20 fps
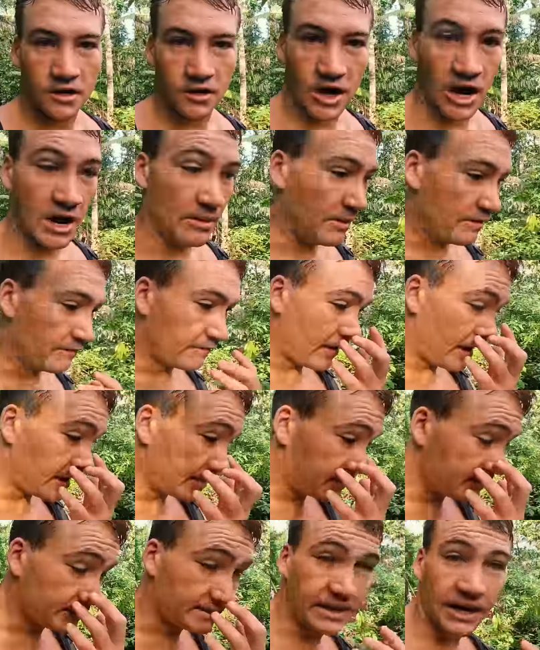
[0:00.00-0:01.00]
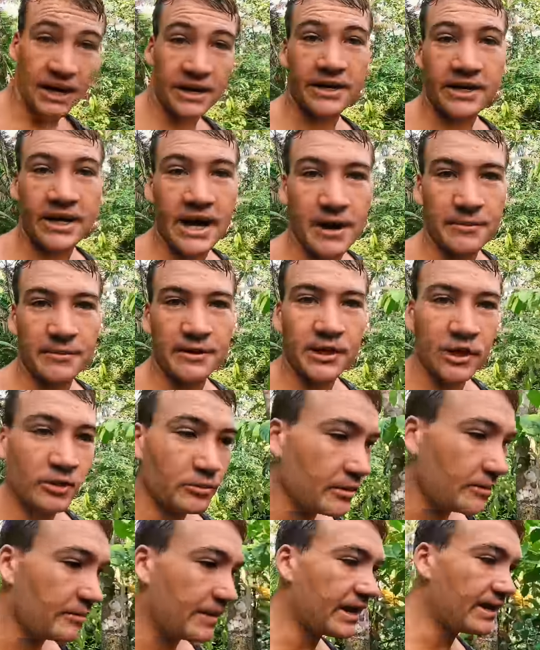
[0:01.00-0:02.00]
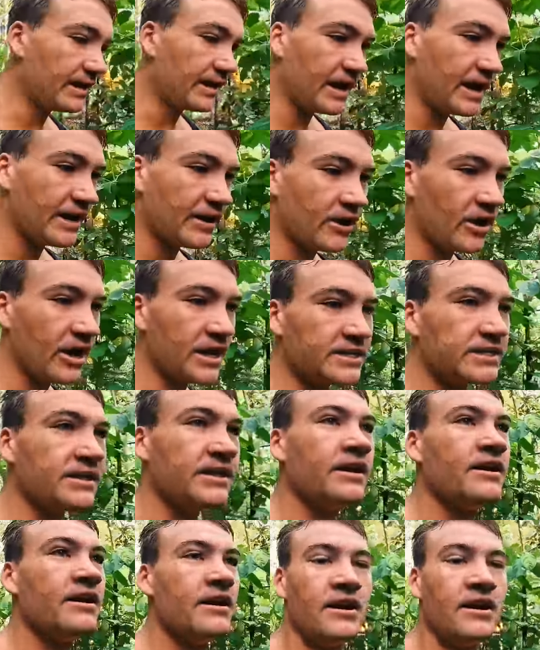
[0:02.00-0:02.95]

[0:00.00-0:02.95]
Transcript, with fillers: Right, my face is starting to come a little bit better now, guys.